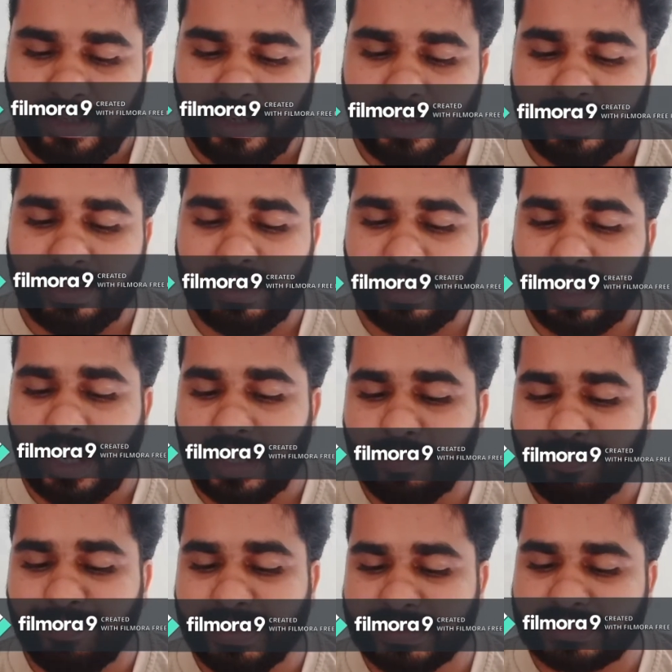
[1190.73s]

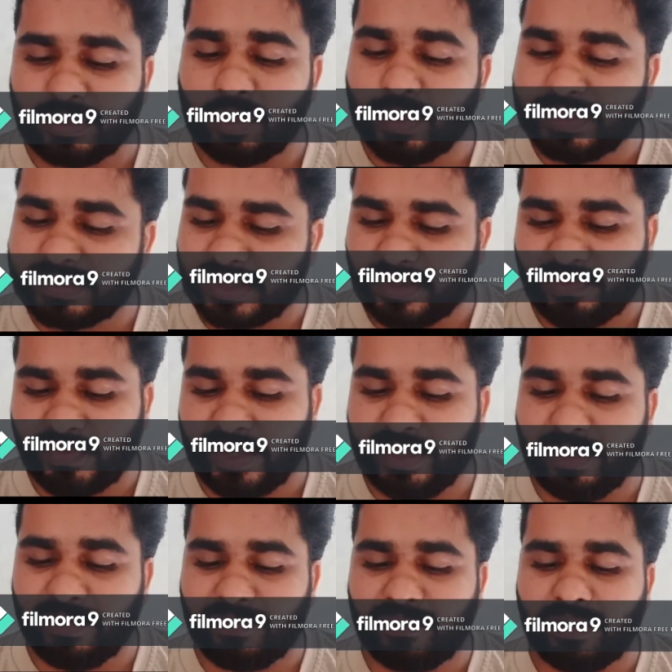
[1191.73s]
Who is
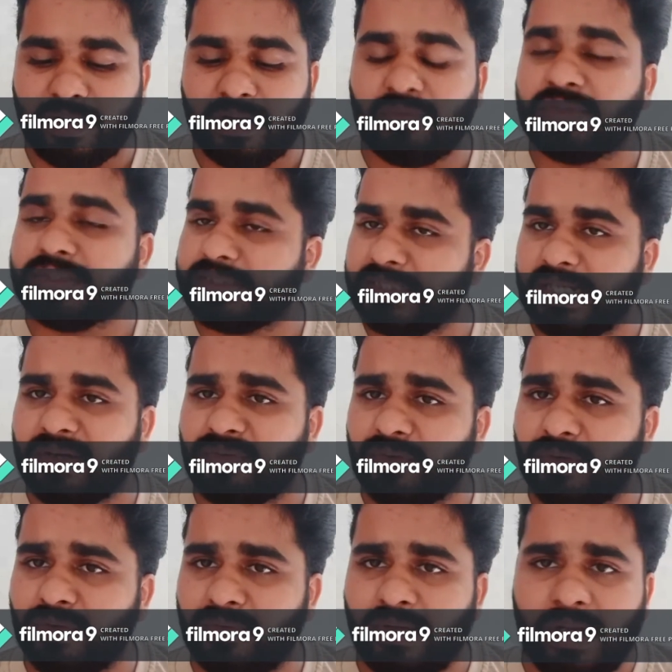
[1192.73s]
afraid of Virginia
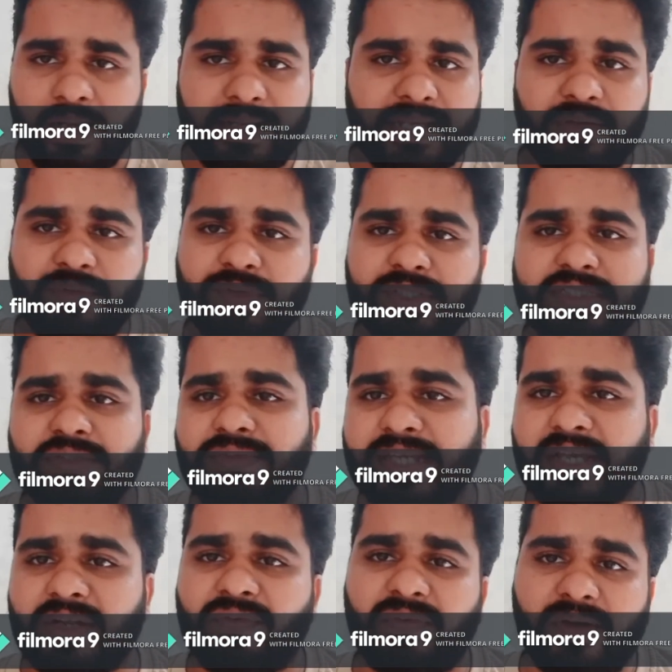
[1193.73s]
Woolf, in which
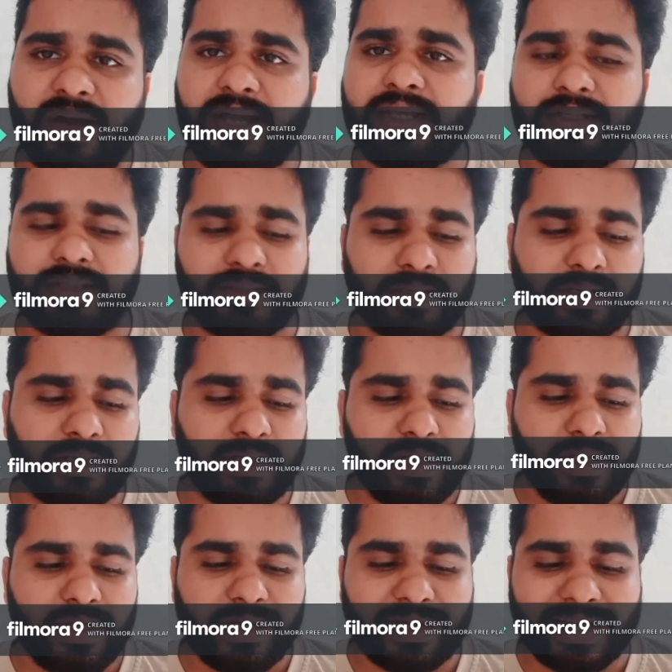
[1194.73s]
we can find the
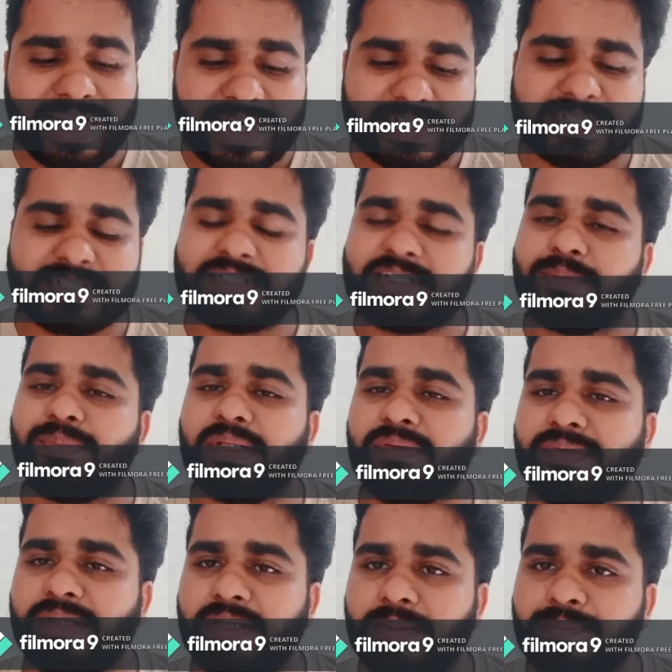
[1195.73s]
relationship
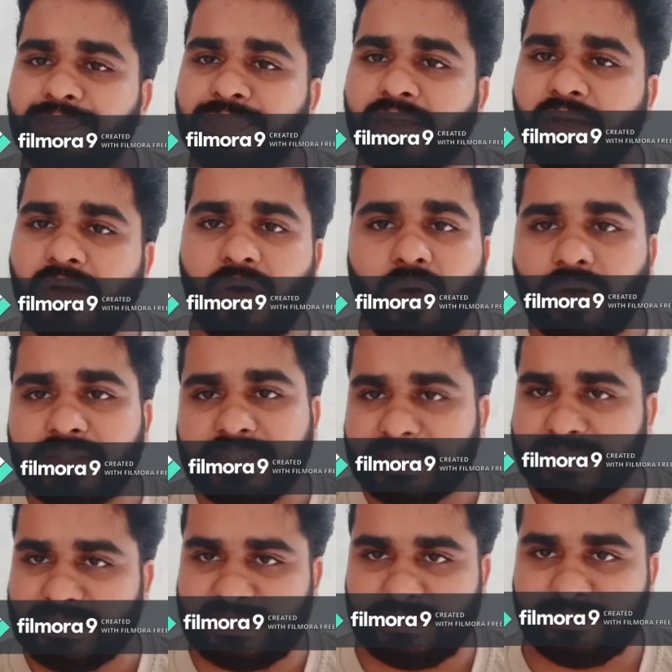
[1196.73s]
between all
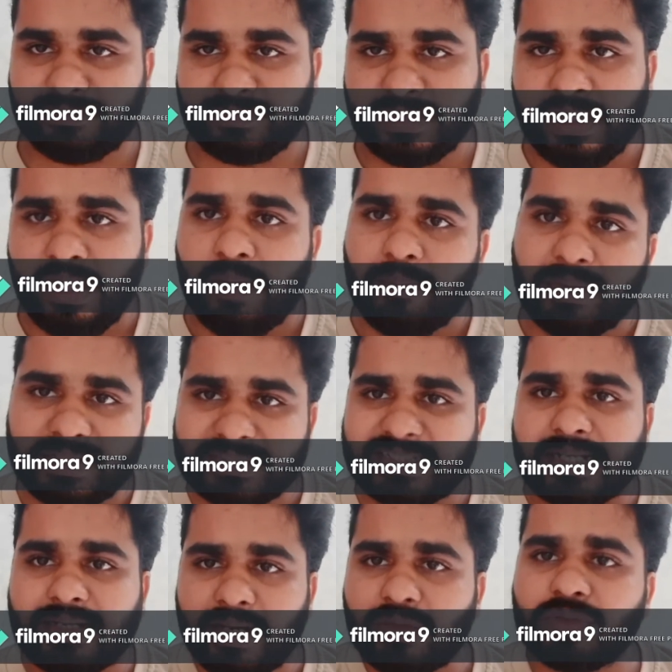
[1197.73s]
these. But the
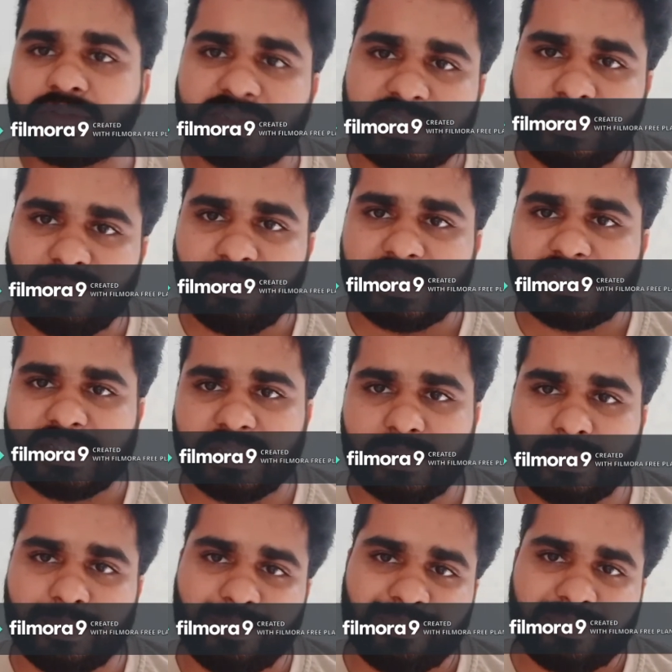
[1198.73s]
central question which
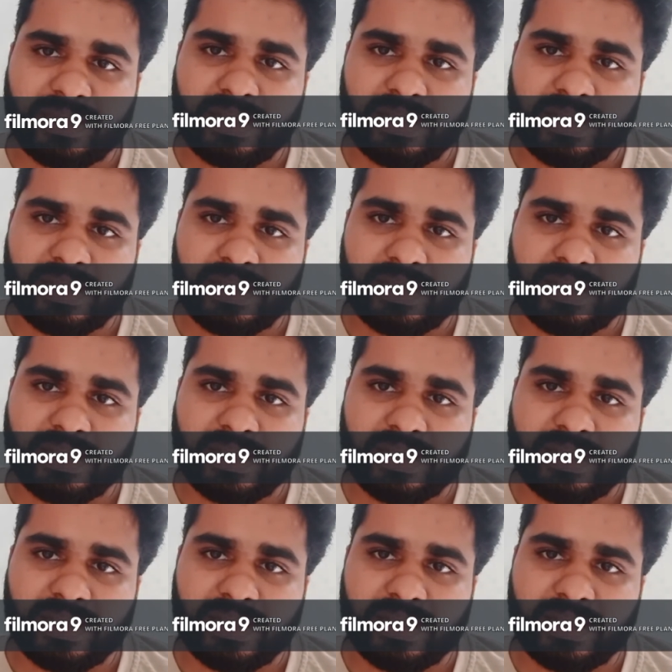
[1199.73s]
the